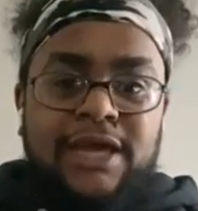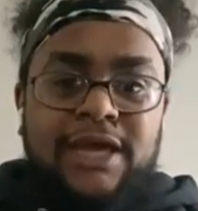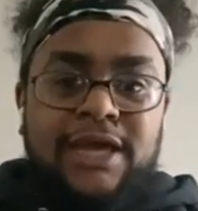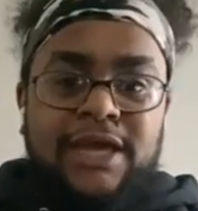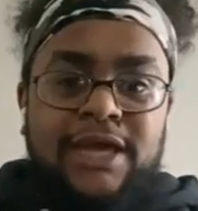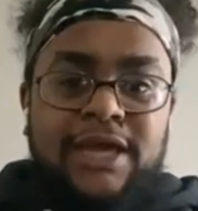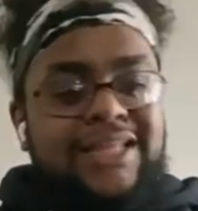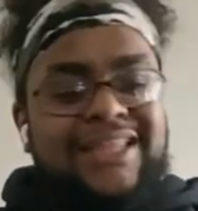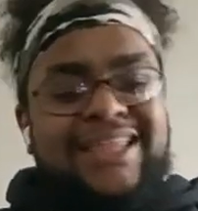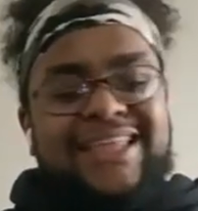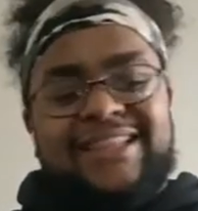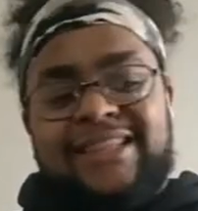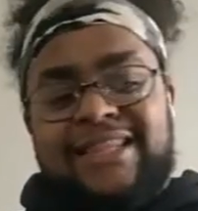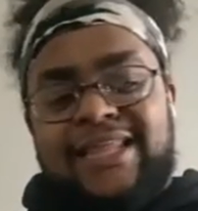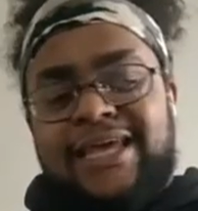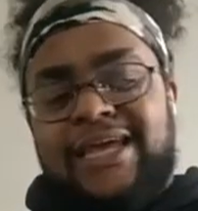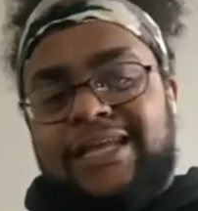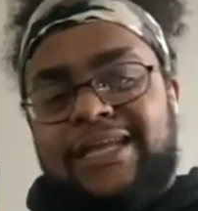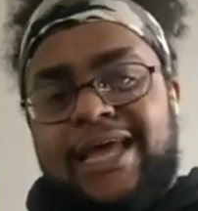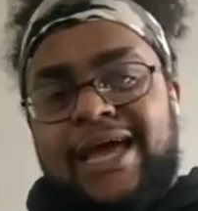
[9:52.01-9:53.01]
And it's kind of like
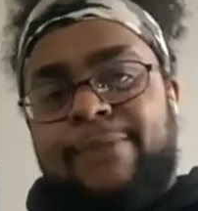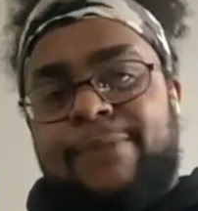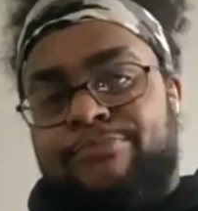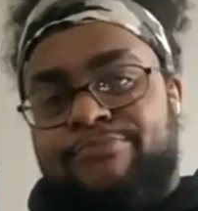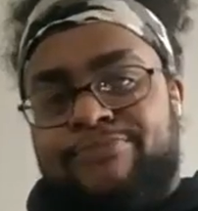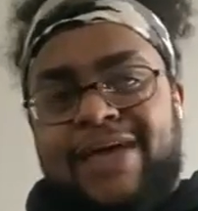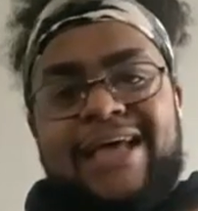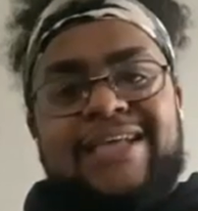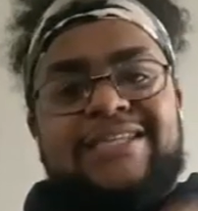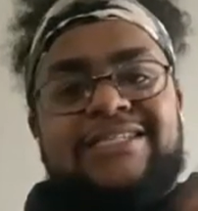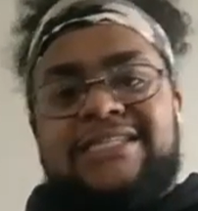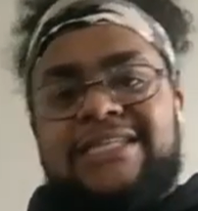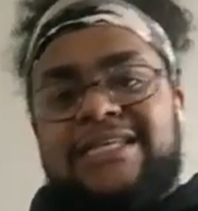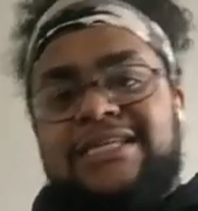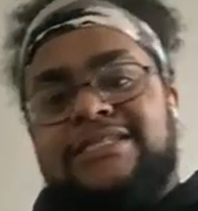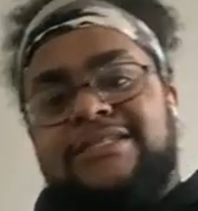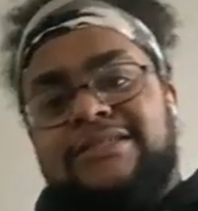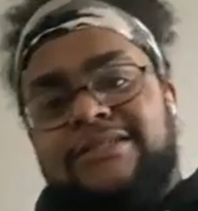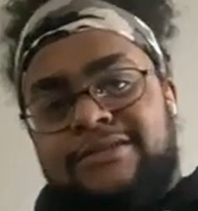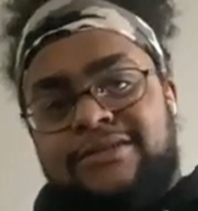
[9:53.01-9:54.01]
laying that
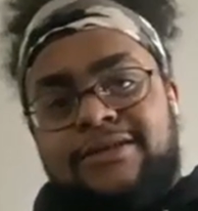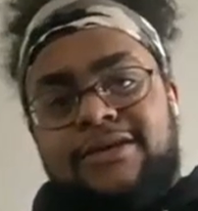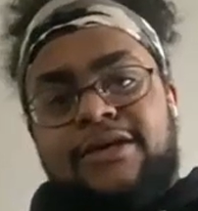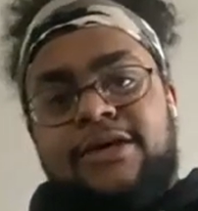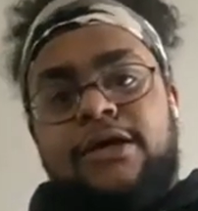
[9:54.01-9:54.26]
season